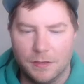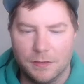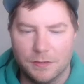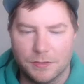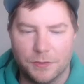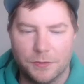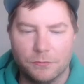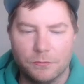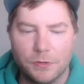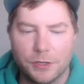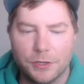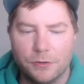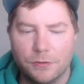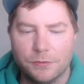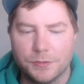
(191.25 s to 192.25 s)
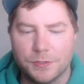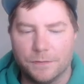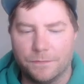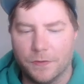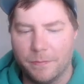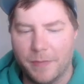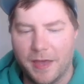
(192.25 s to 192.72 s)
So the rook goes
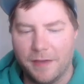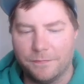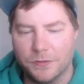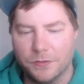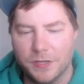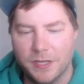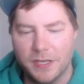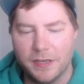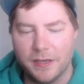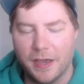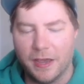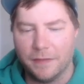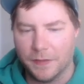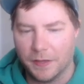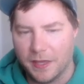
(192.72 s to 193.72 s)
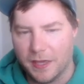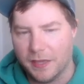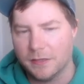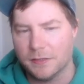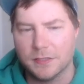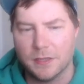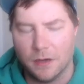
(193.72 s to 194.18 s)
from f to d and the
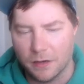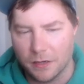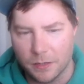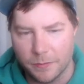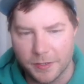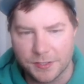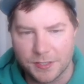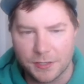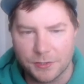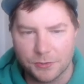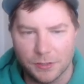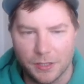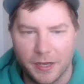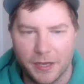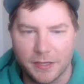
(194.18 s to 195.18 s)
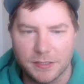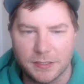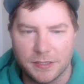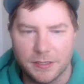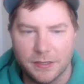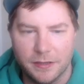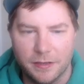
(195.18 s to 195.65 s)
kings are going to be
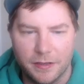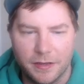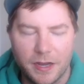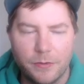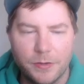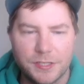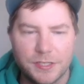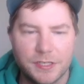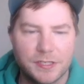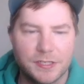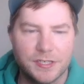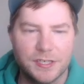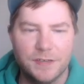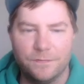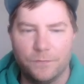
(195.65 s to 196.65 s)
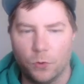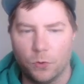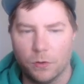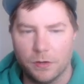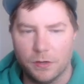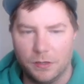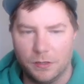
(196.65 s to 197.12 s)
centralized. Now we see
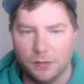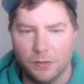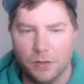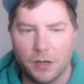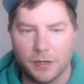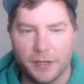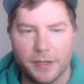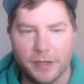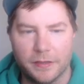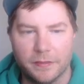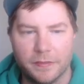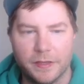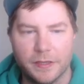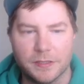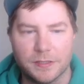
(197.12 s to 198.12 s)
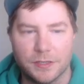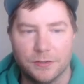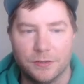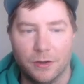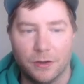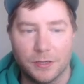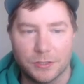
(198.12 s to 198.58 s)
c4 locking in these
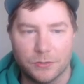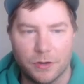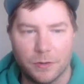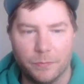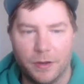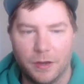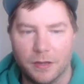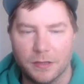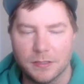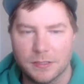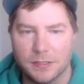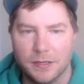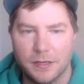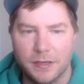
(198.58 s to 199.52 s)
dark square pawns.